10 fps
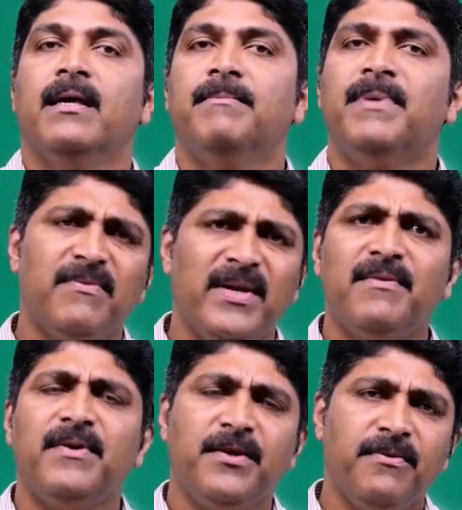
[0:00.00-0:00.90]
But
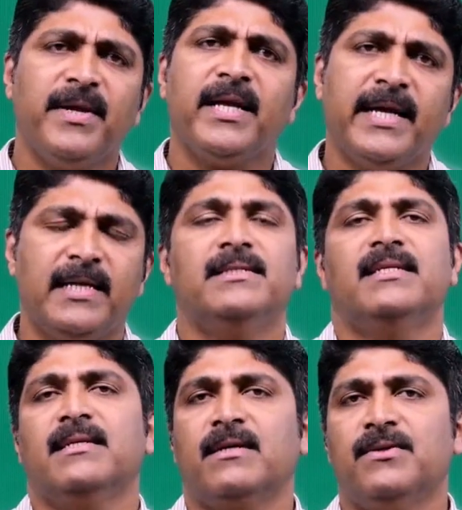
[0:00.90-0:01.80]
whenever you will get
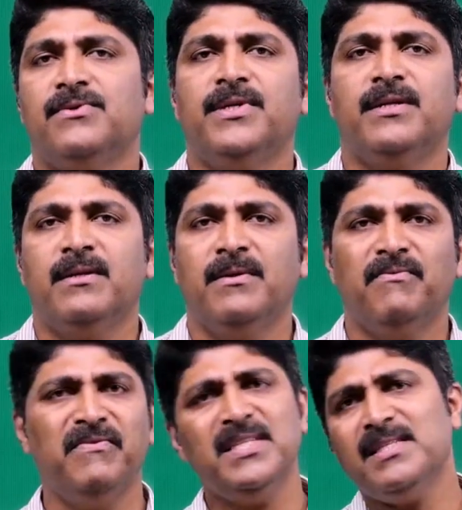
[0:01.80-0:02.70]
such a question,
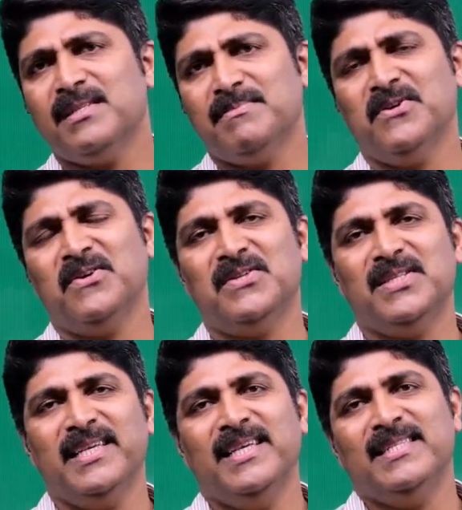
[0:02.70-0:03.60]
which is the
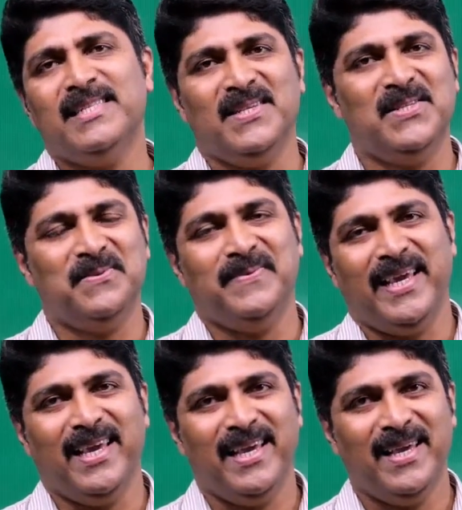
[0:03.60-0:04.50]
most easiest
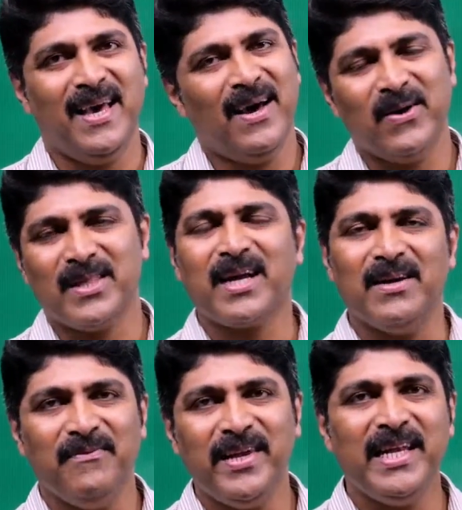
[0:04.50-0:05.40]
way or the
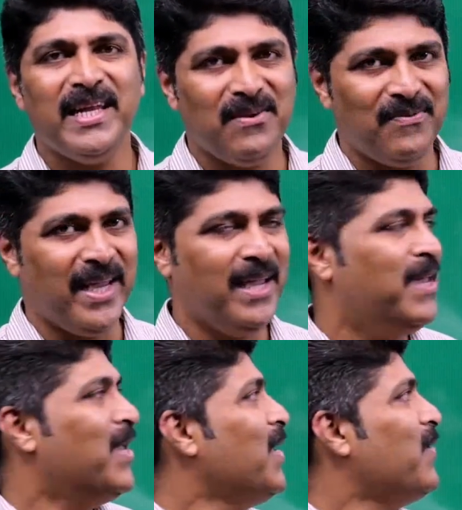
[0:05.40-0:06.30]
convenient way,
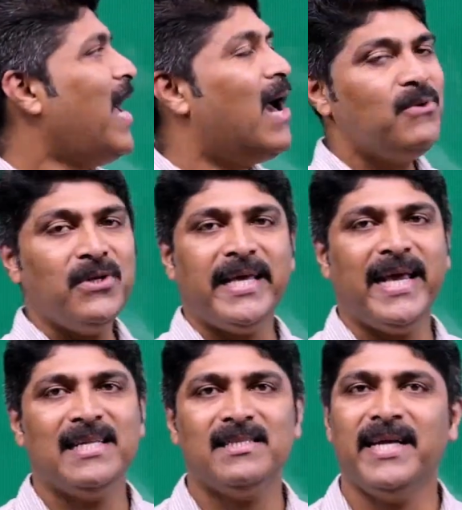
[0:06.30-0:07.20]
you have to
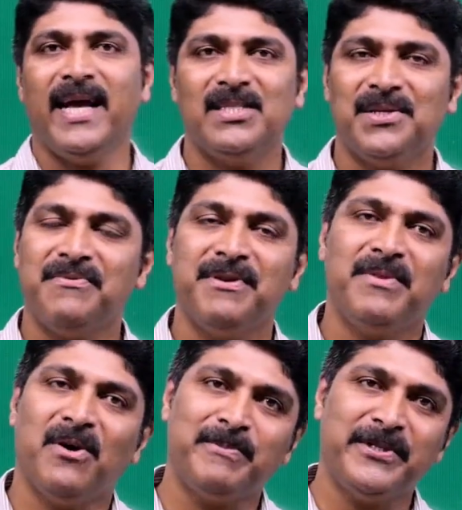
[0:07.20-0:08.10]
catch the answer from
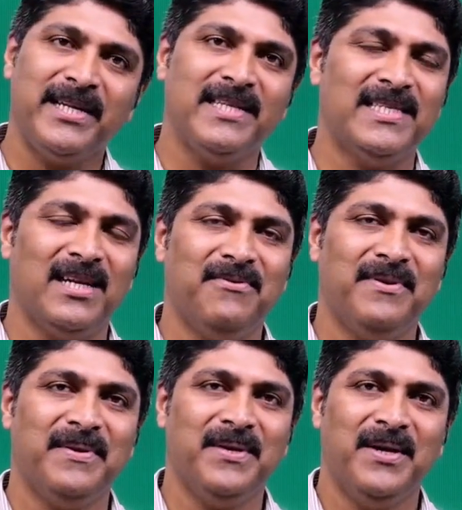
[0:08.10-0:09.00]
the option itself.
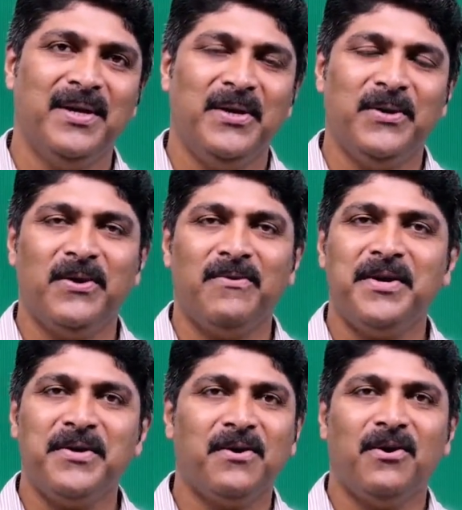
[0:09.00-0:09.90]
You don't
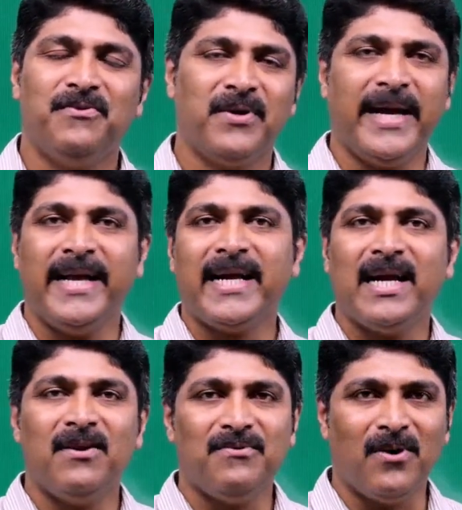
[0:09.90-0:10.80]
want to go for any
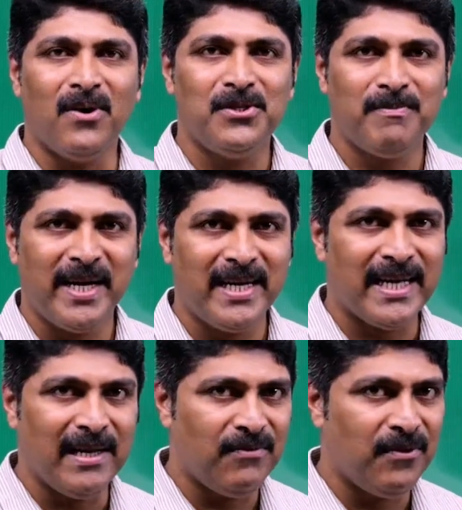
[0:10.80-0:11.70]
kind of algebraic
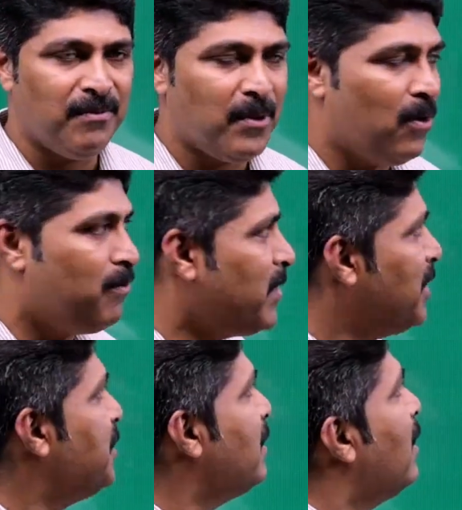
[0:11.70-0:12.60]
type of
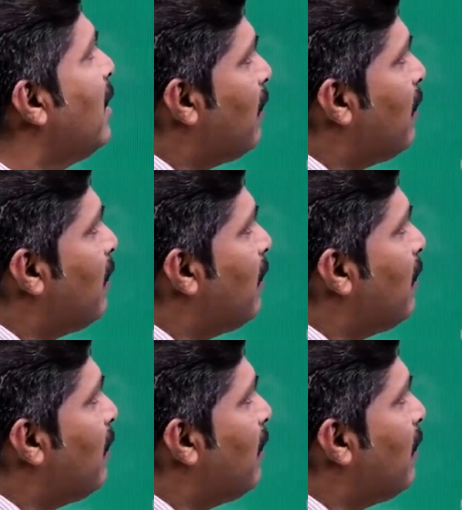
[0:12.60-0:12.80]
operation.